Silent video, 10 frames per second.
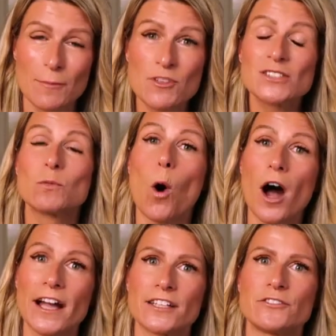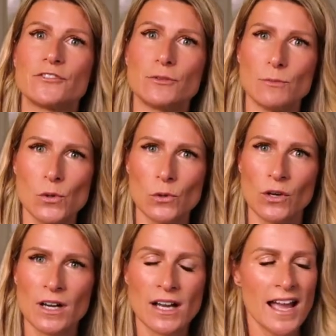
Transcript: I'm just wired for more.